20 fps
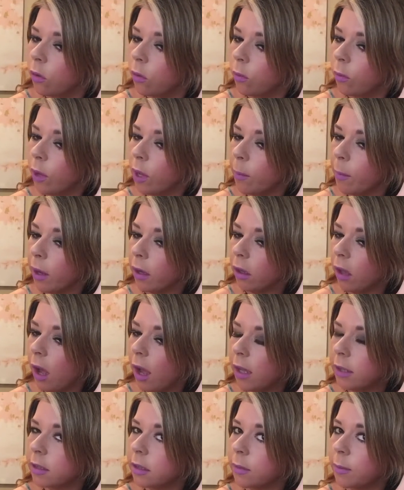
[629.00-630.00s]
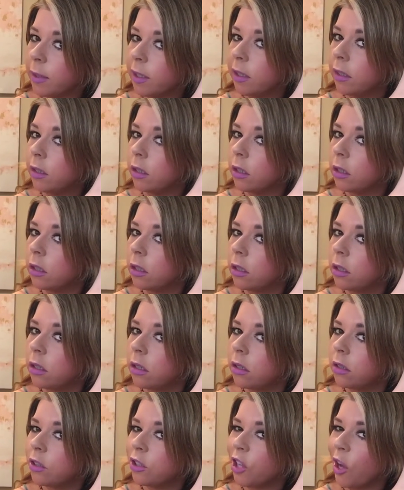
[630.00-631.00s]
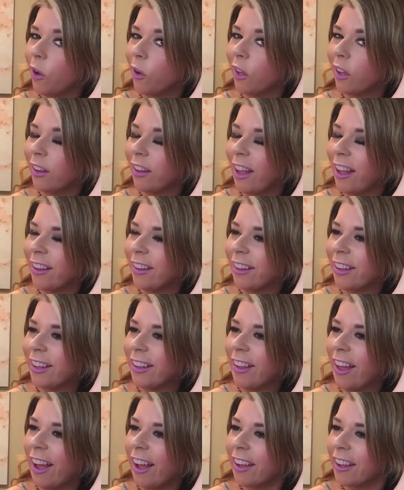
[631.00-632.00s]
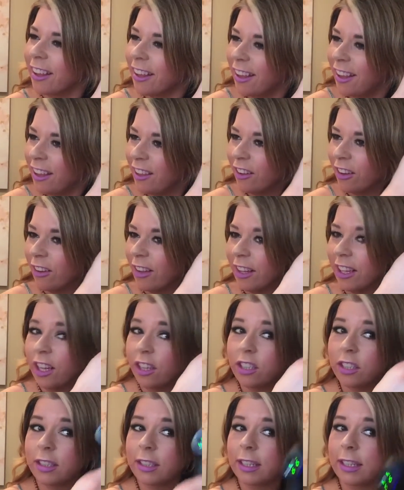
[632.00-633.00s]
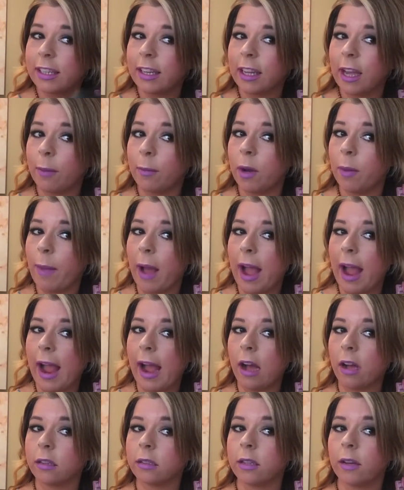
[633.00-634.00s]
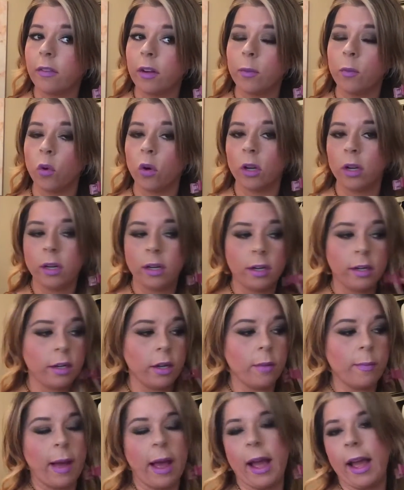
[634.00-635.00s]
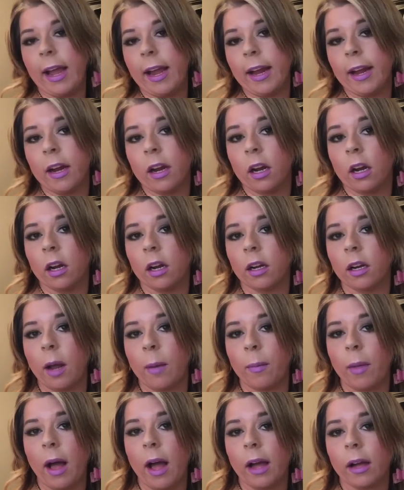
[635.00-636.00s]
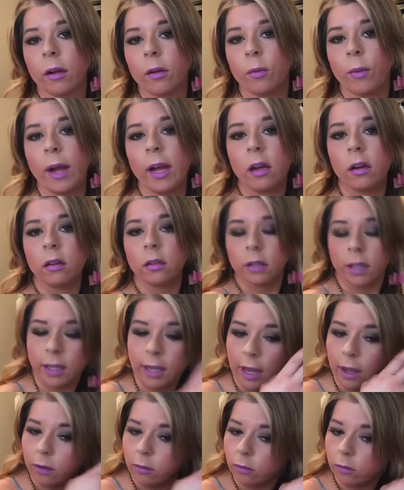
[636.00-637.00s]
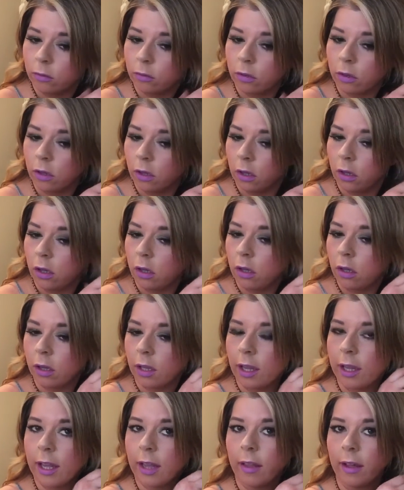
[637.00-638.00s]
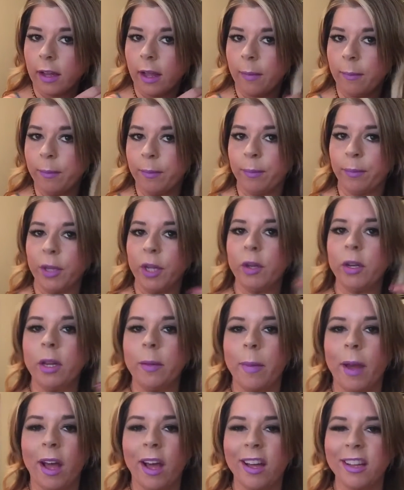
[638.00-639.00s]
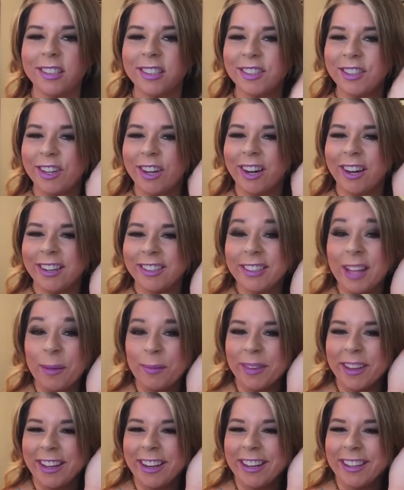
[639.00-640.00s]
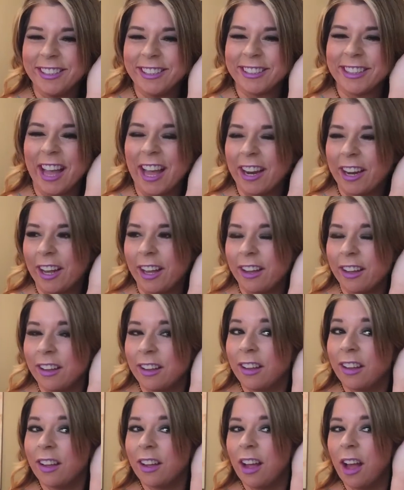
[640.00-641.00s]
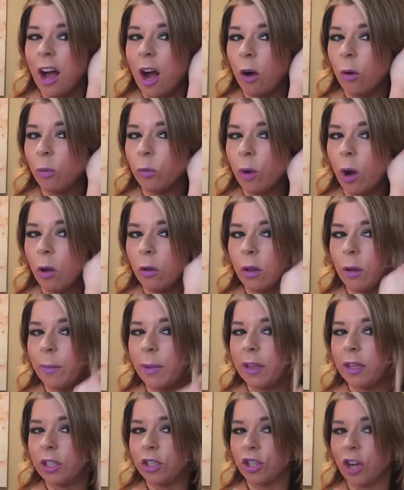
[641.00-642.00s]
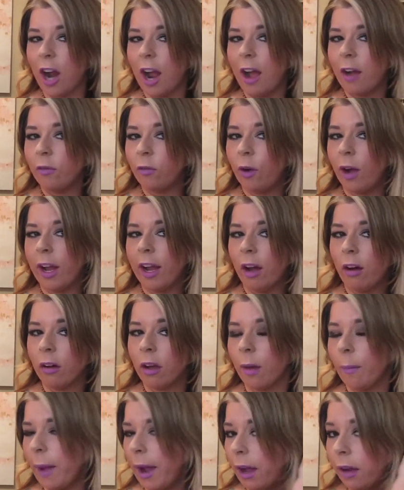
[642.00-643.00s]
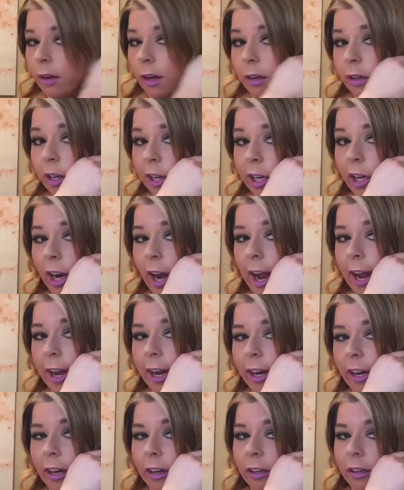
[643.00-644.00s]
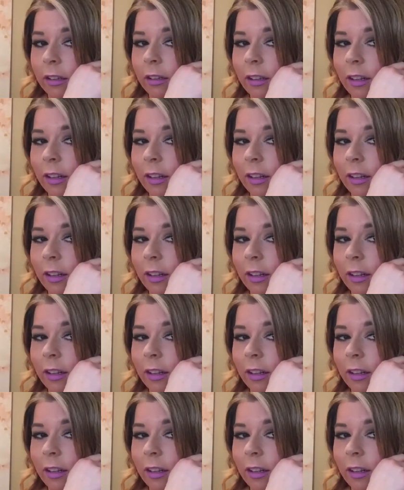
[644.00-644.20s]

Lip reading: Me and my clients have been joking lately, like, they're like, you just need to come to my house every morning and do my hair. And I'm like, well, you know, could get like a beauty bus or something and just kind of, I'll roll up in the driveway, y'all come out and I'll do your hair.